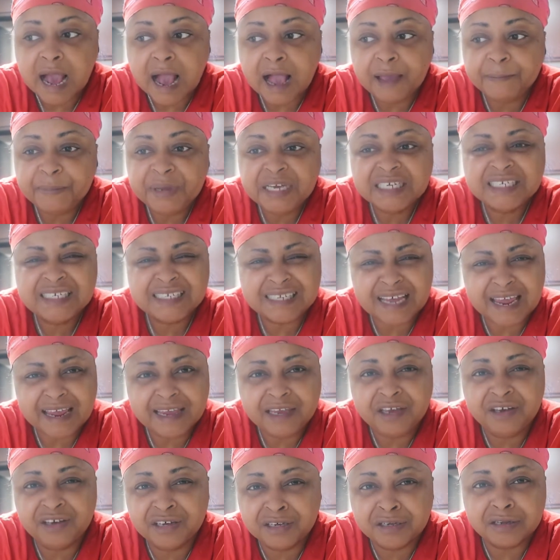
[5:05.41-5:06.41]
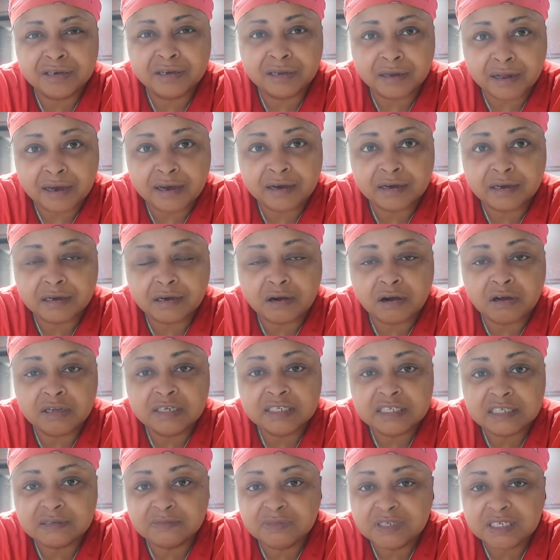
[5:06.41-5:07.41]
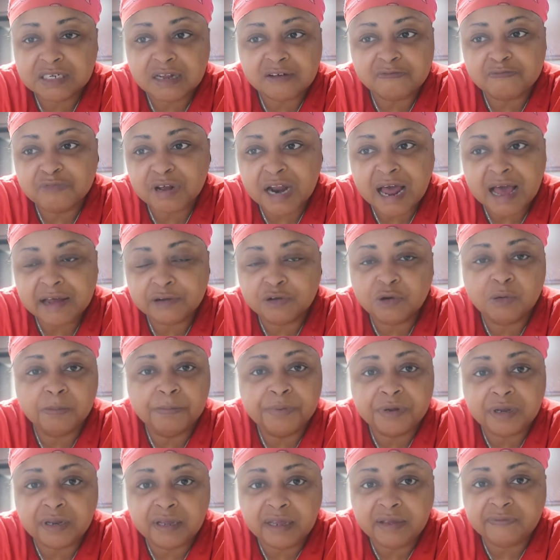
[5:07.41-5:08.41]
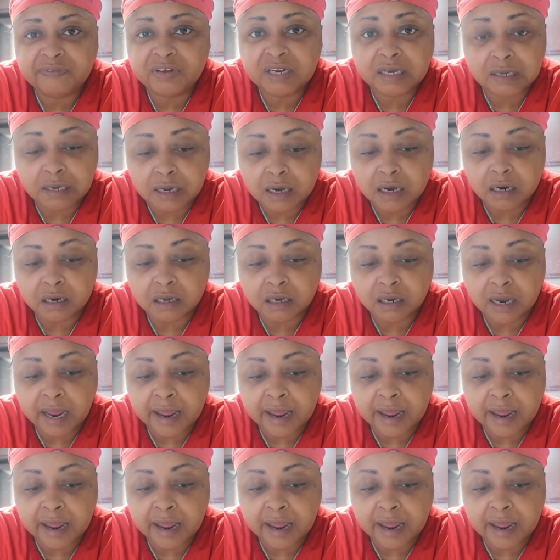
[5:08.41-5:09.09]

I may say good luck on some stuff, but I don't believe in luck.